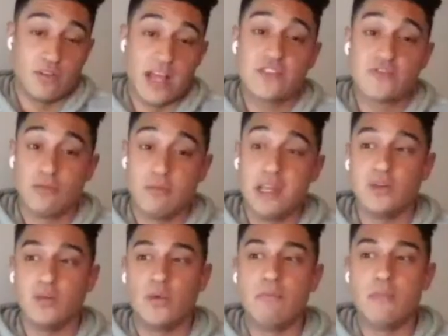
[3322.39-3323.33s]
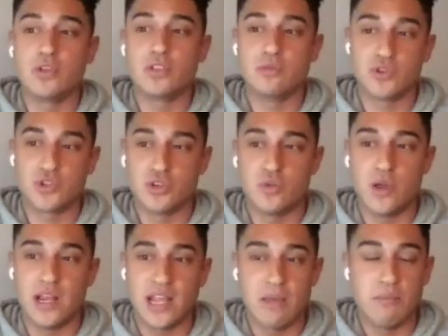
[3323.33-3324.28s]
That's for me, the most emotional
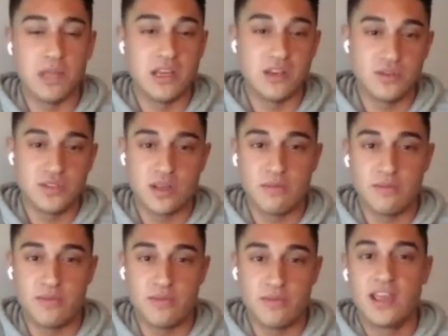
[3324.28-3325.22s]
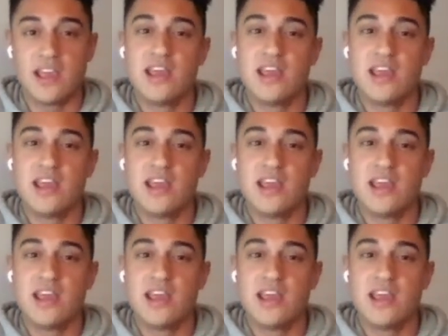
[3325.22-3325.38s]
way to get me to do something